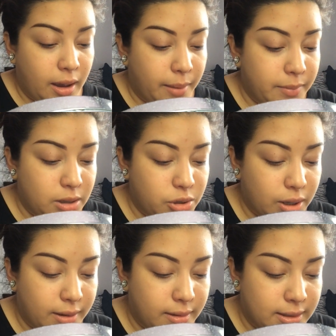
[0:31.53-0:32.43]
I'm going to
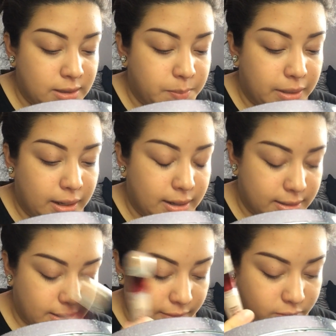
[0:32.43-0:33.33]
try this
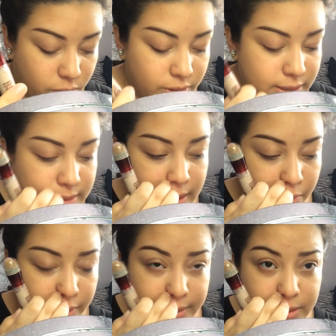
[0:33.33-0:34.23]
because I've noticed
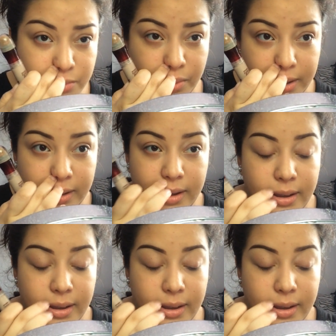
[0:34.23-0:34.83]
that with this one,